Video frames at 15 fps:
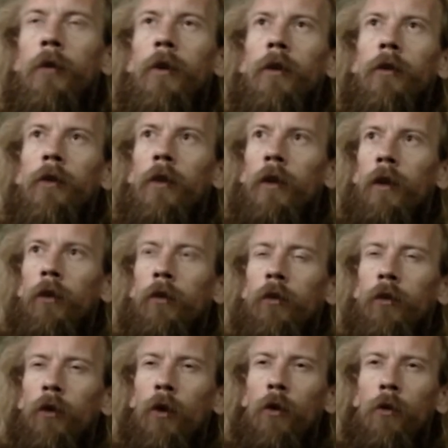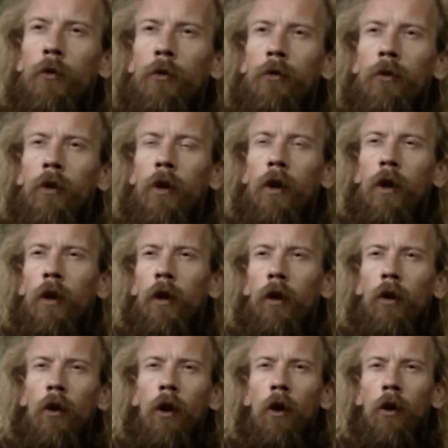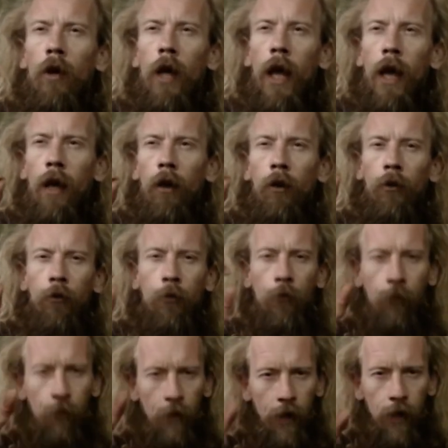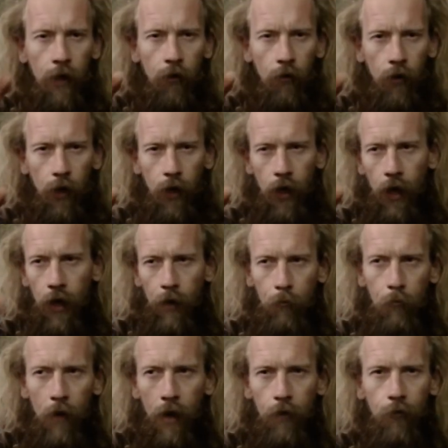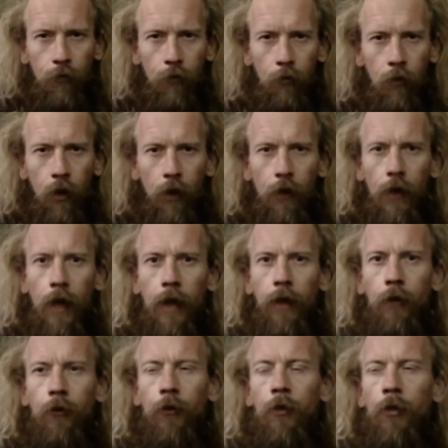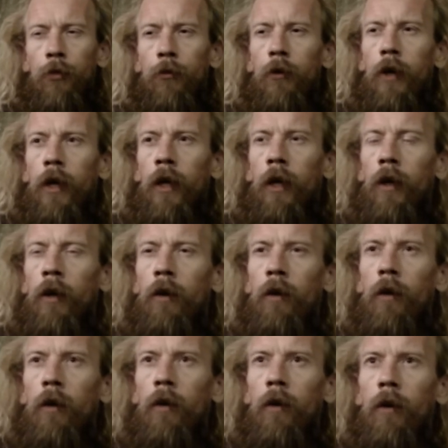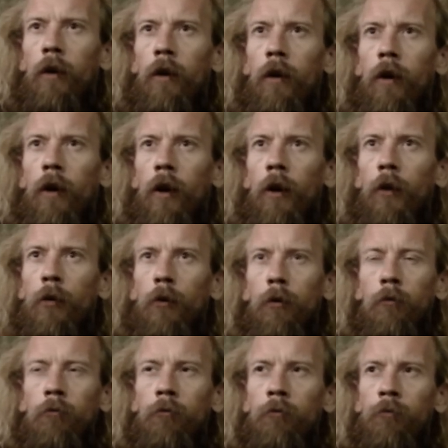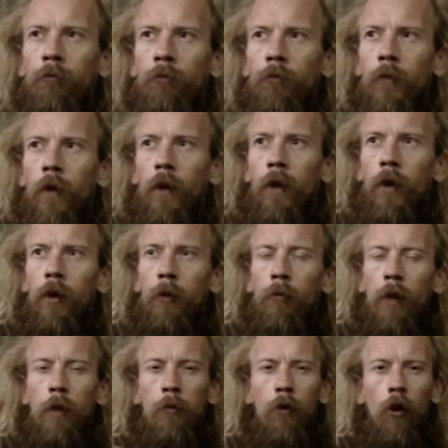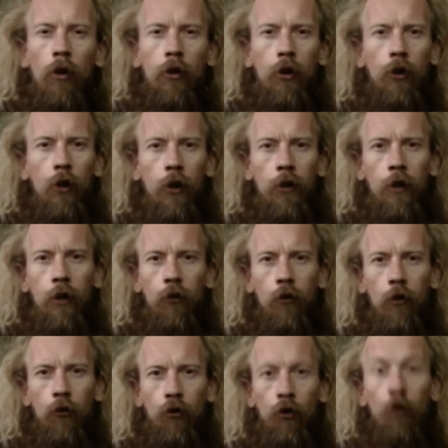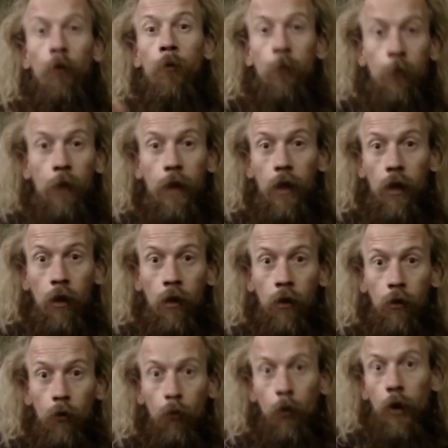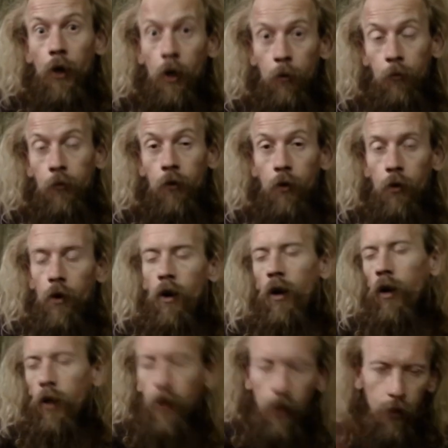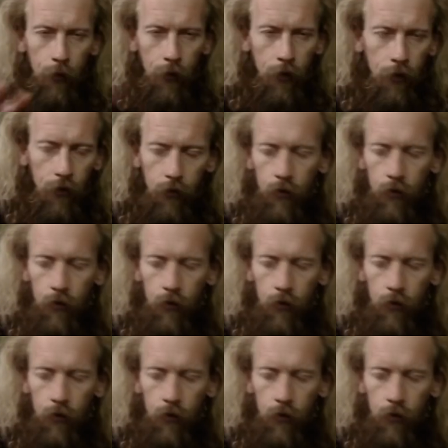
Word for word: into this sort of long held fear I had back from like the age of three. And I thought, hmm, maybe not a good idea to do fear when I'm so high anyway.